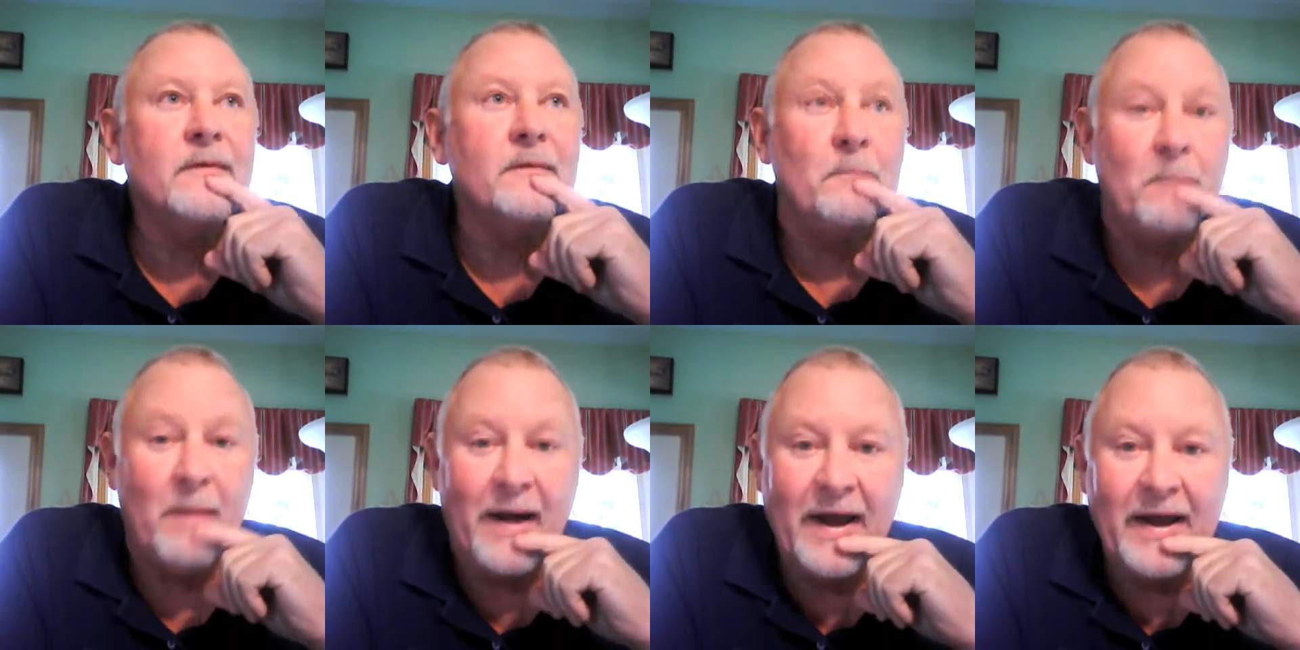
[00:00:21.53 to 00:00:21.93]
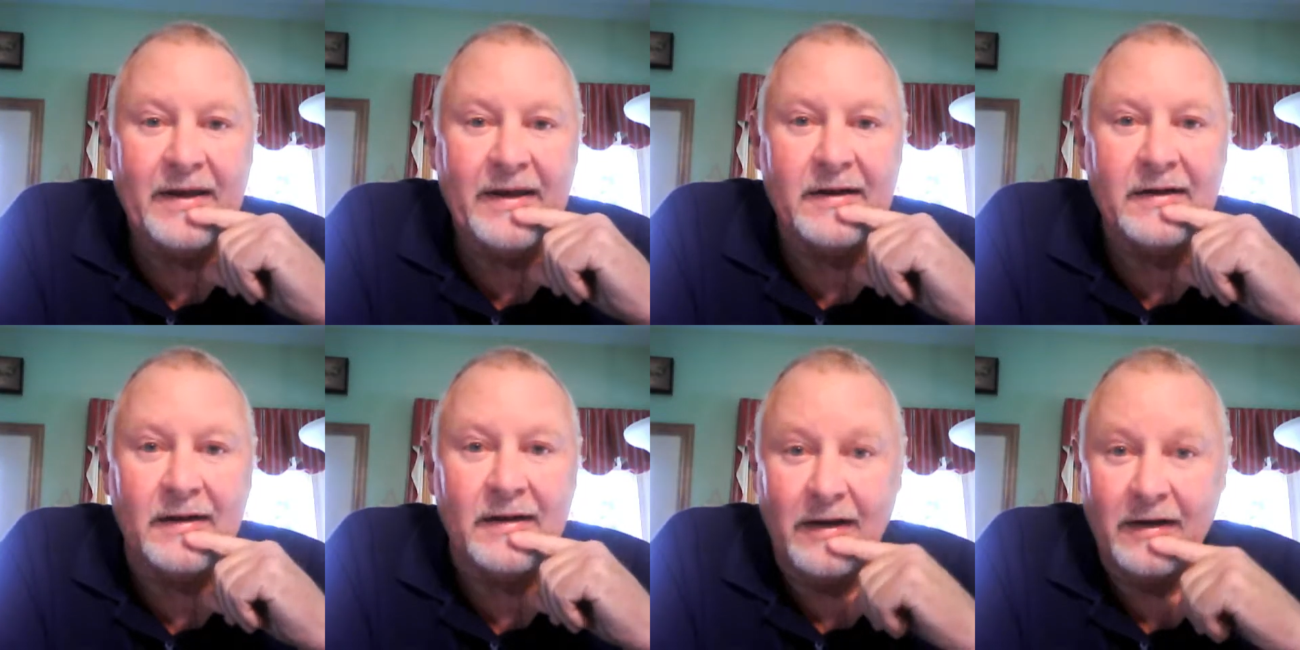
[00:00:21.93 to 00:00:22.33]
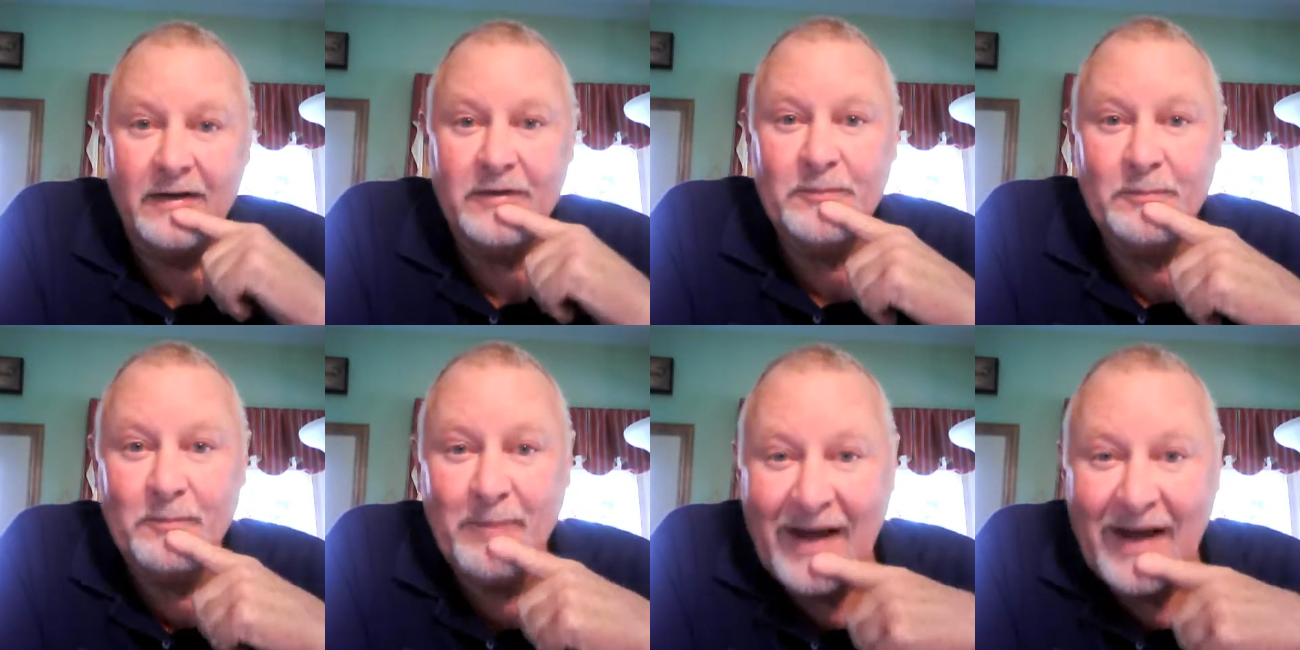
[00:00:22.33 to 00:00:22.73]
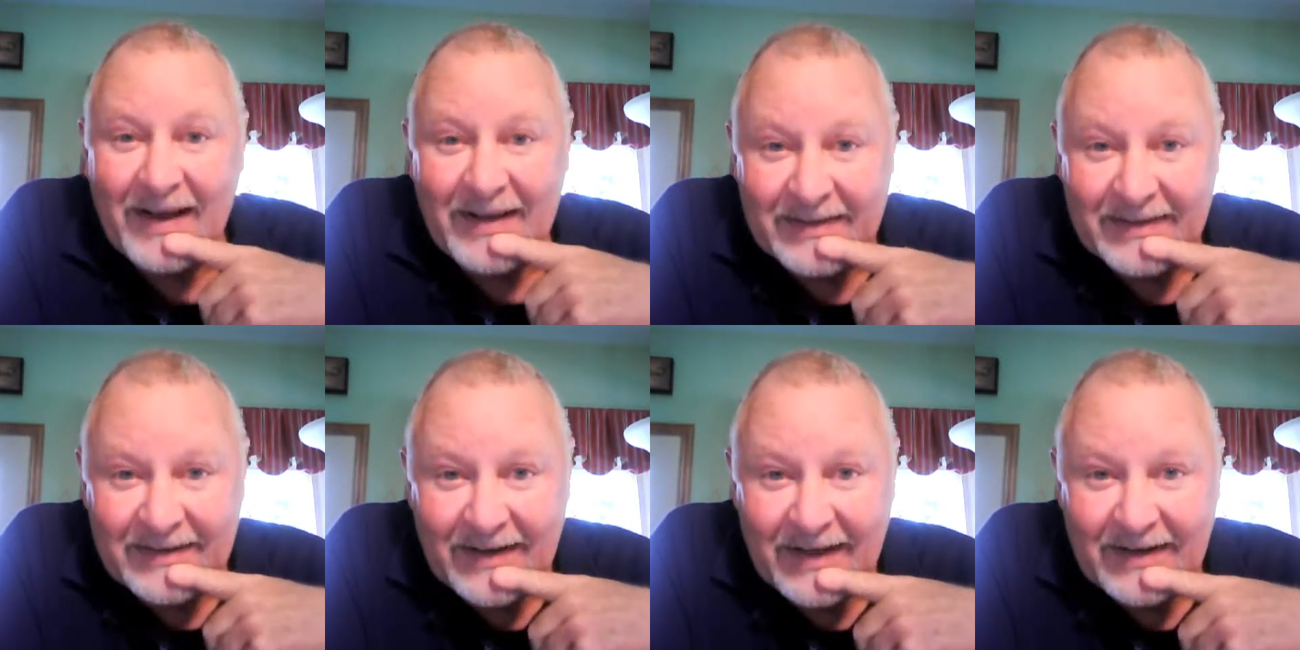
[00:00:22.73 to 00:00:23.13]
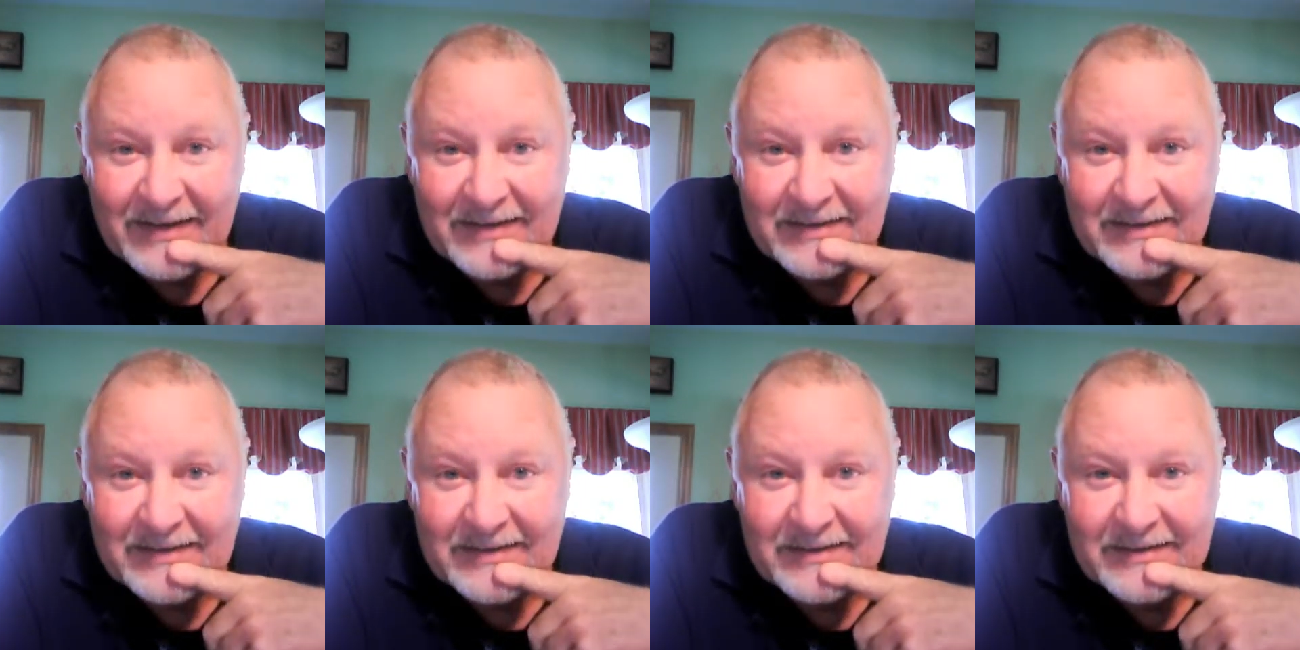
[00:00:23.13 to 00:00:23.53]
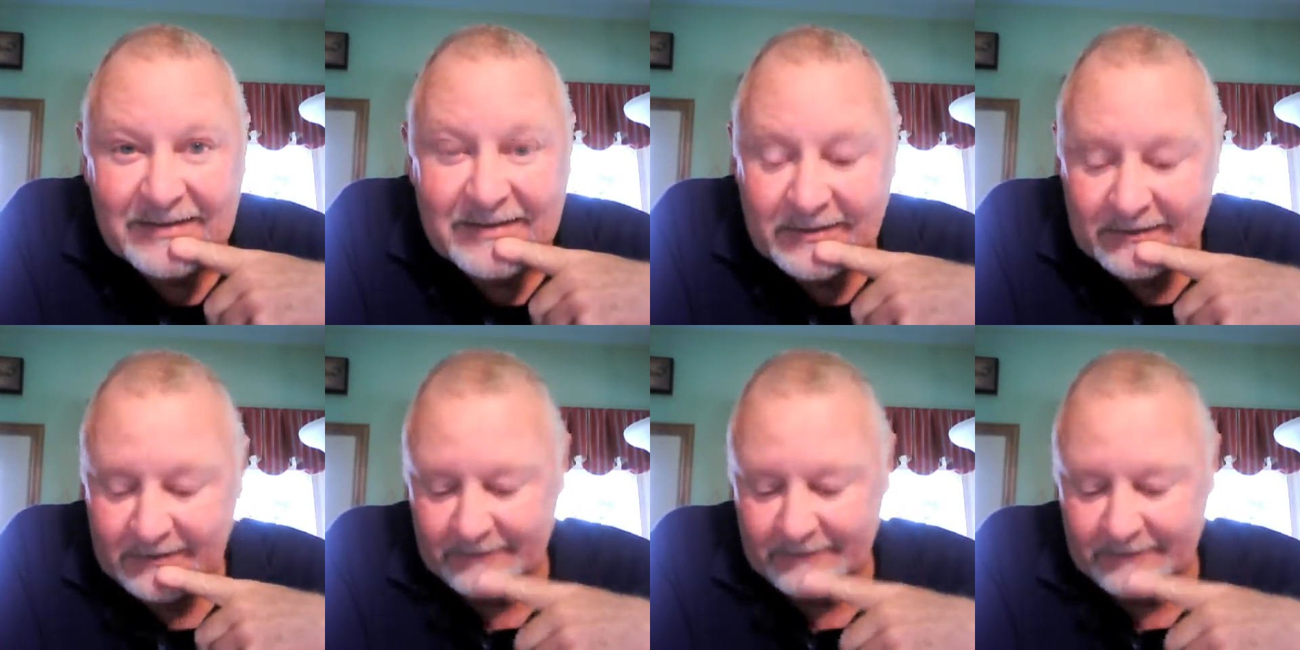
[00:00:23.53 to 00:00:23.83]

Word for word: Mike got his pilot's license.